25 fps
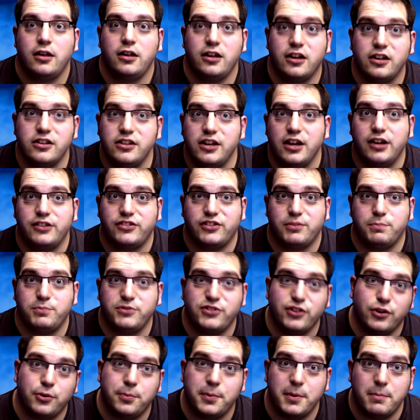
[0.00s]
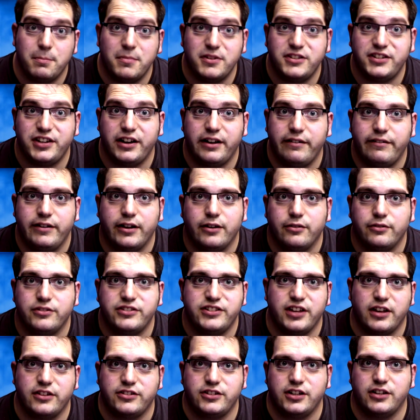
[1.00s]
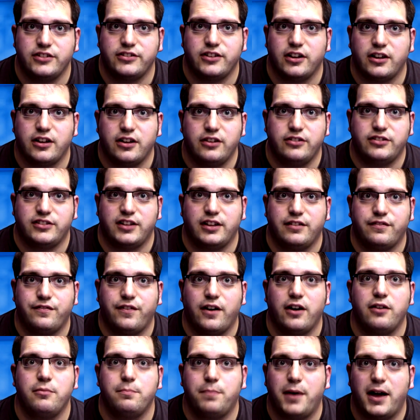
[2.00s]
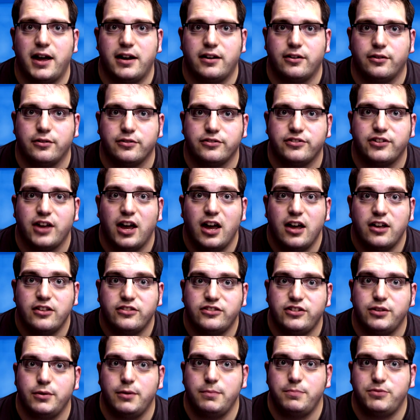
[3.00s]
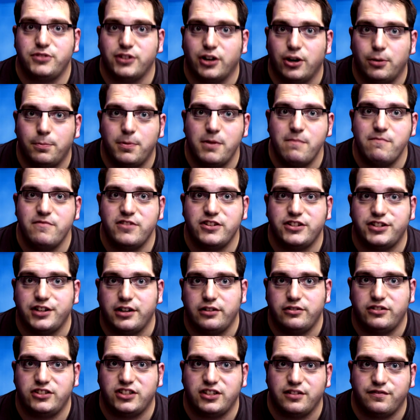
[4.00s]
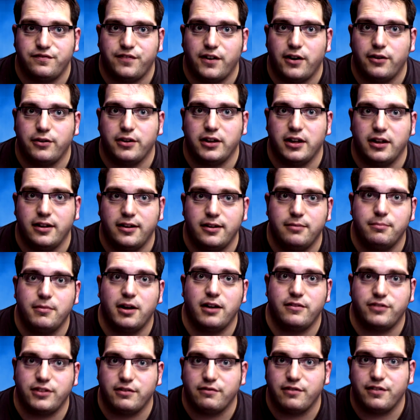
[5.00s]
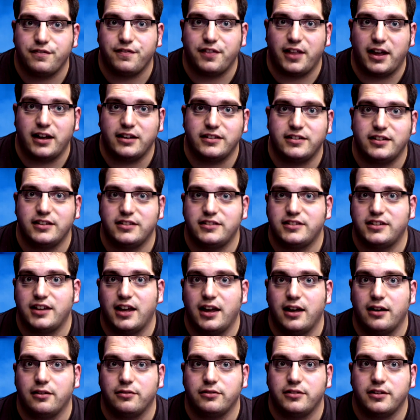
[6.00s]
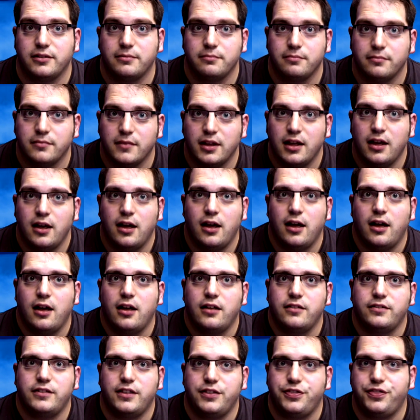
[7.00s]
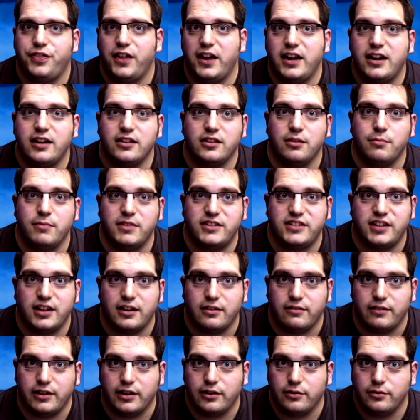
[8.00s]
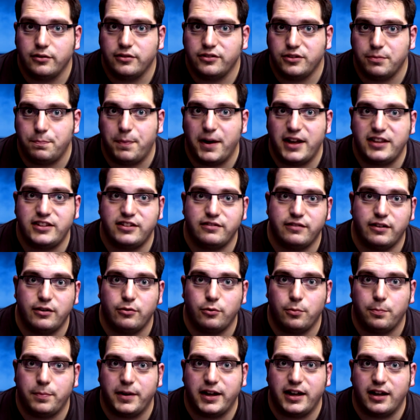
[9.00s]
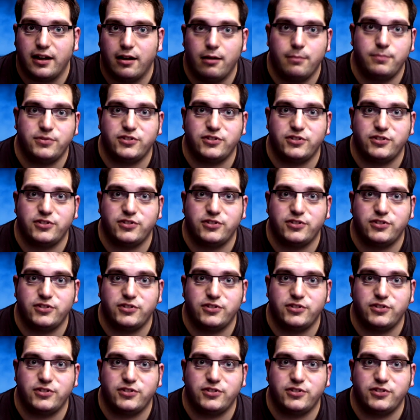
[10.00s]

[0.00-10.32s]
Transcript: You can use absorbent materials such as acoustic foam panels to absorb and reduce the volume of the reflected sound. The thicker the material, the better it will be at